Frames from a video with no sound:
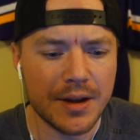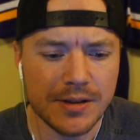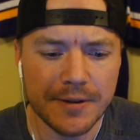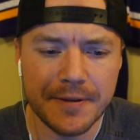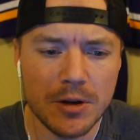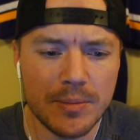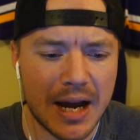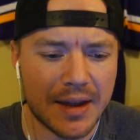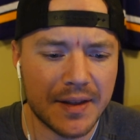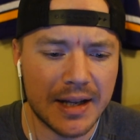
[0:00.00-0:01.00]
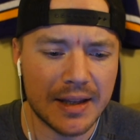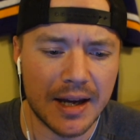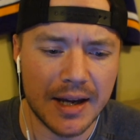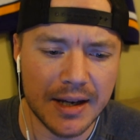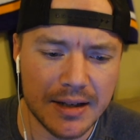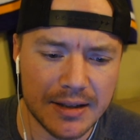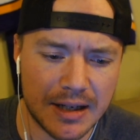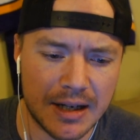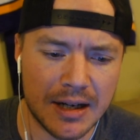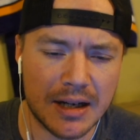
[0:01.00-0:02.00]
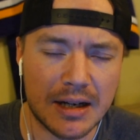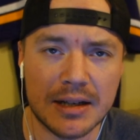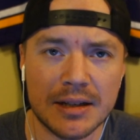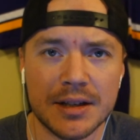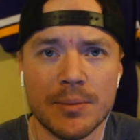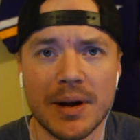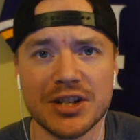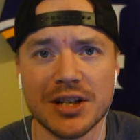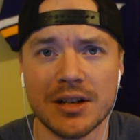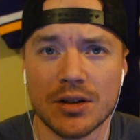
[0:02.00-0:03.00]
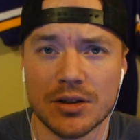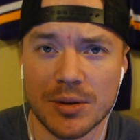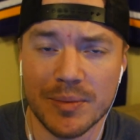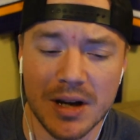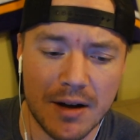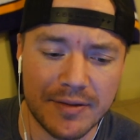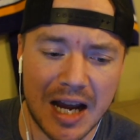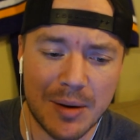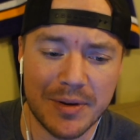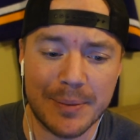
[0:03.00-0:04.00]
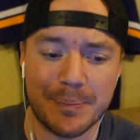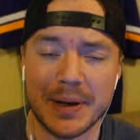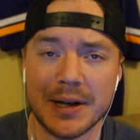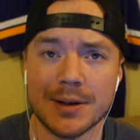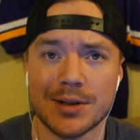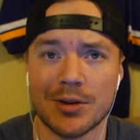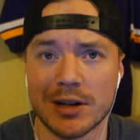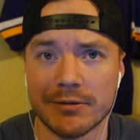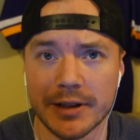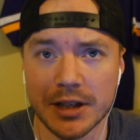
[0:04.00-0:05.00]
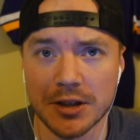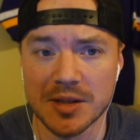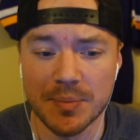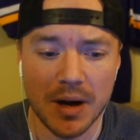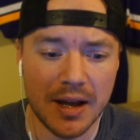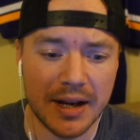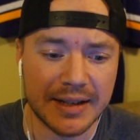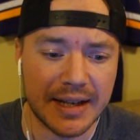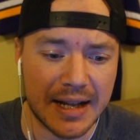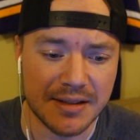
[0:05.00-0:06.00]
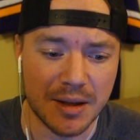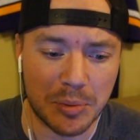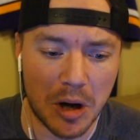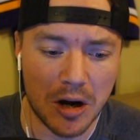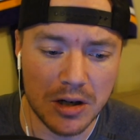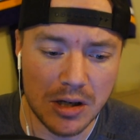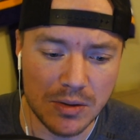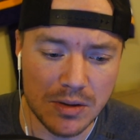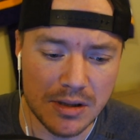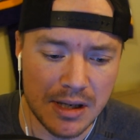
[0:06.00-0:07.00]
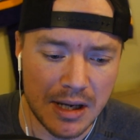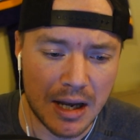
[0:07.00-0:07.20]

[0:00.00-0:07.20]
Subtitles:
There's a few, Mac, that I like. You mentioned to me off camera the Bills are in a really good spot against the Broncos.